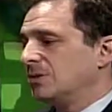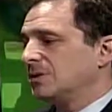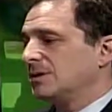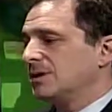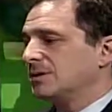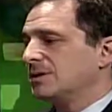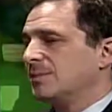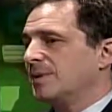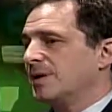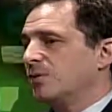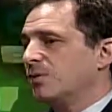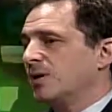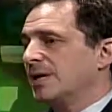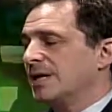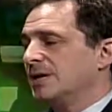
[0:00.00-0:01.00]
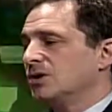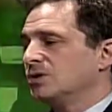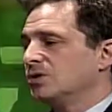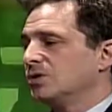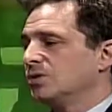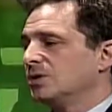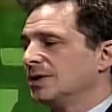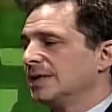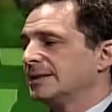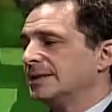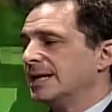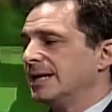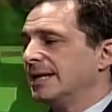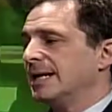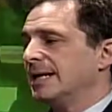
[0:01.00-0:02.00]
somebody working in the school as
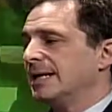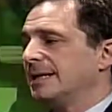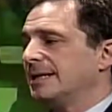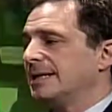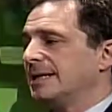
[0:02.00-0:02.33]
a